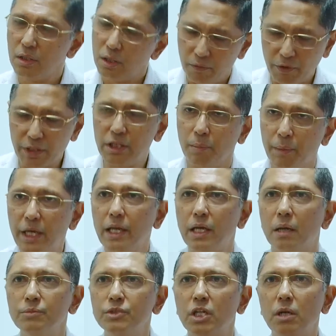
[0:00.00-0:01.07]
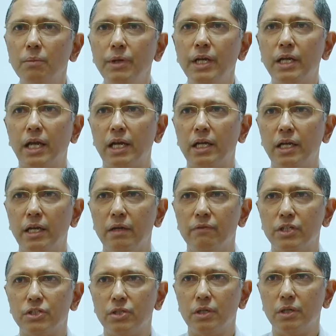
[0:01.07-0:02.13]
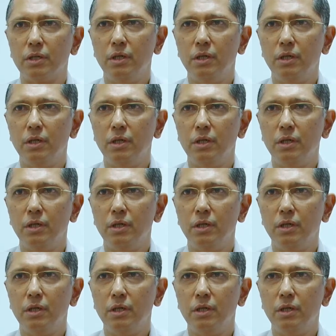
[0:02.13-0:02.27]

when the money comes, it will be correctly invested.